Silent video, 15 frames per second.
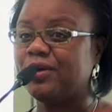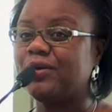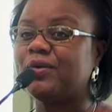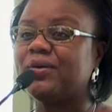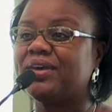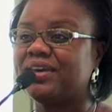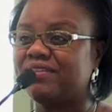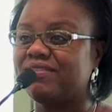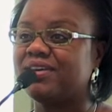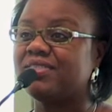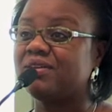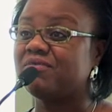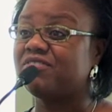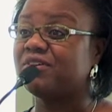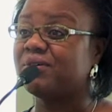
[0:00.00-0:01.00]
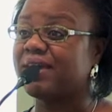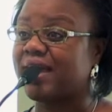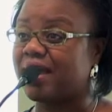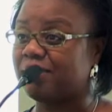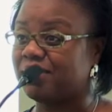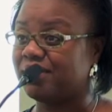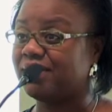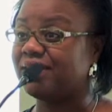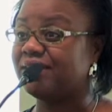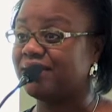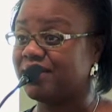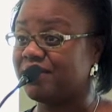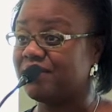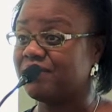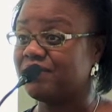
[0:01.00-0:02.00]
you're giving them
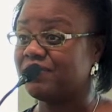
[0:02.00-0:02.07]
vocabulary.